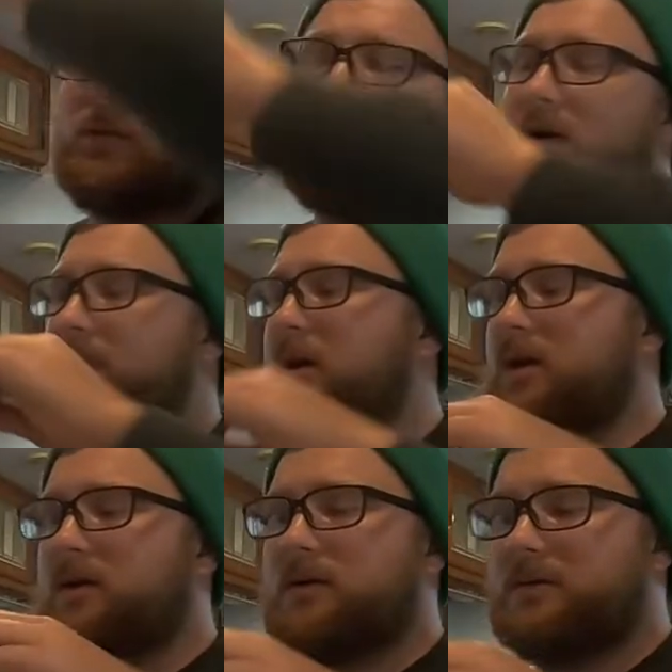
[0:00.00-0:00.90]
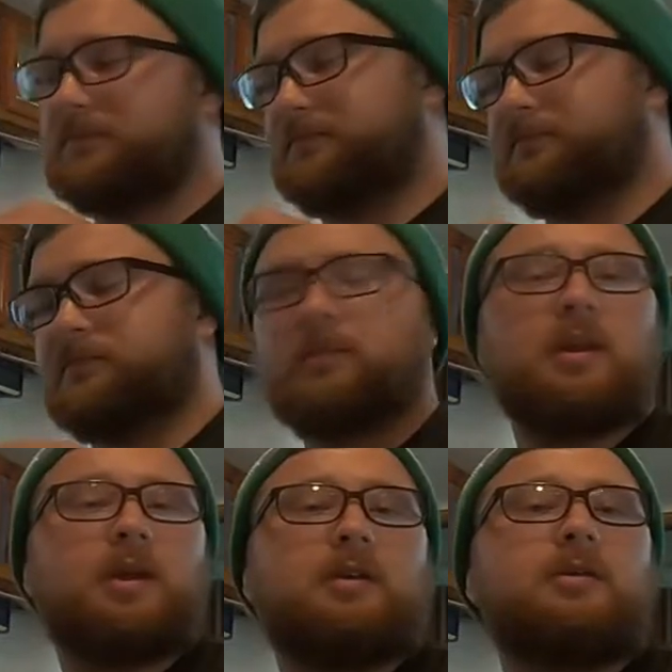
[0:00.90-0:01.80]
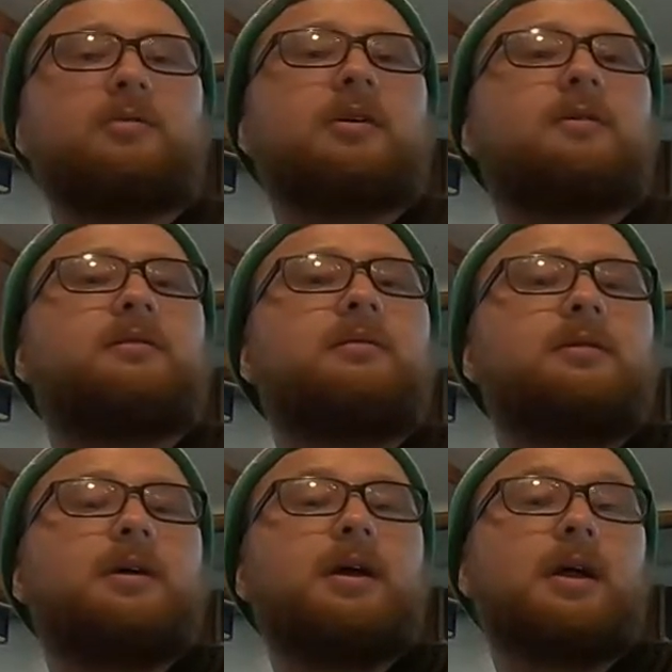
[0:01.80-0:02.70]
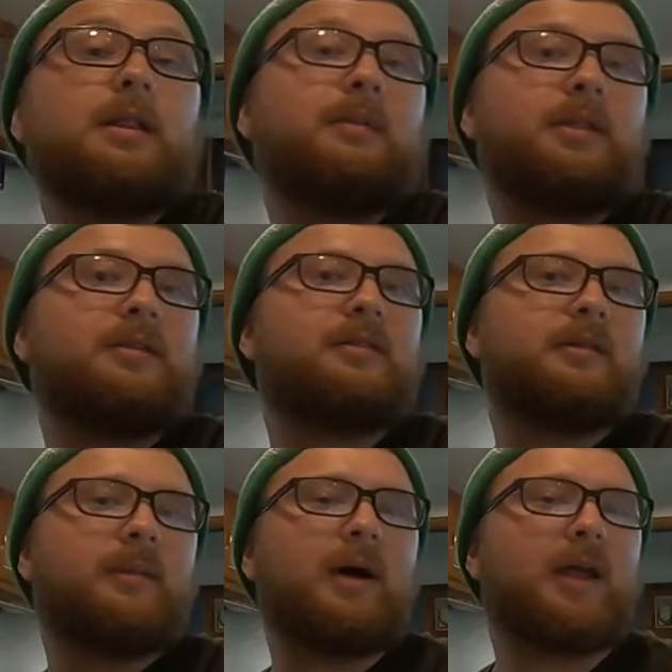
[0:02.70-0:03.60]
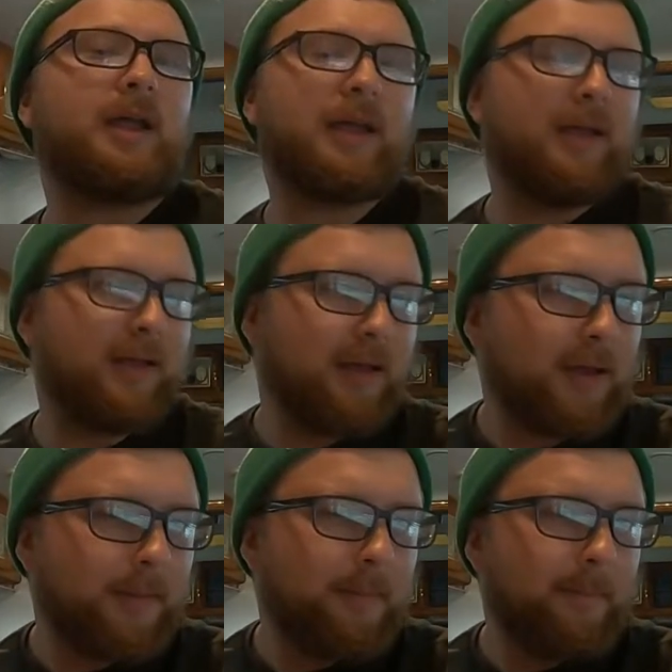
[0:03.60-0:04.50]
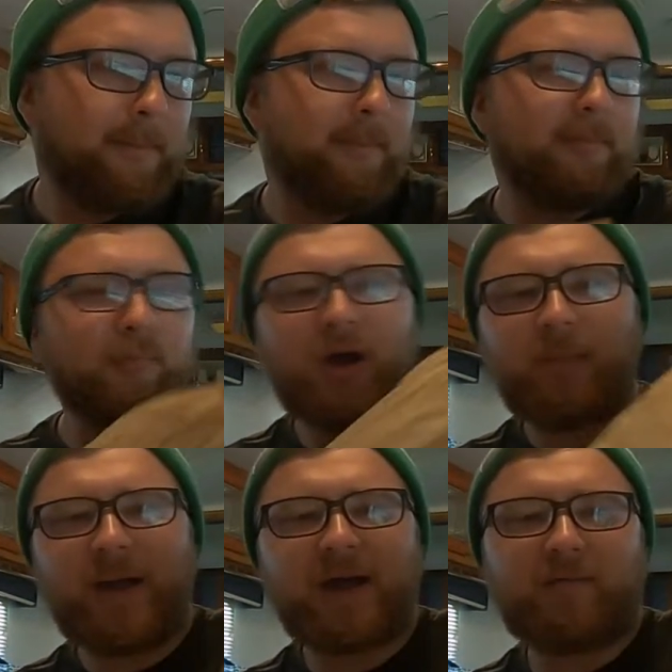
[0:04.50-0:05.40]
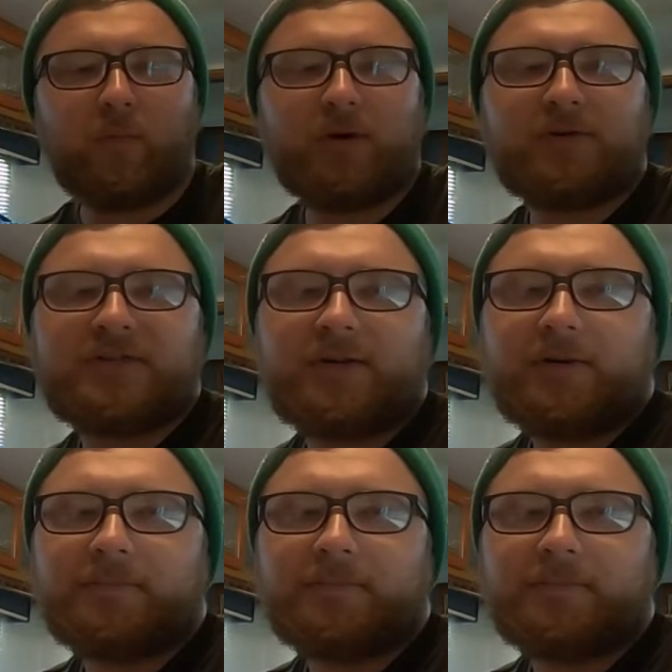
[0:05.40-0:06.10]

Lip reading: running a bead, you can, let me look into my brown bag of wonders here.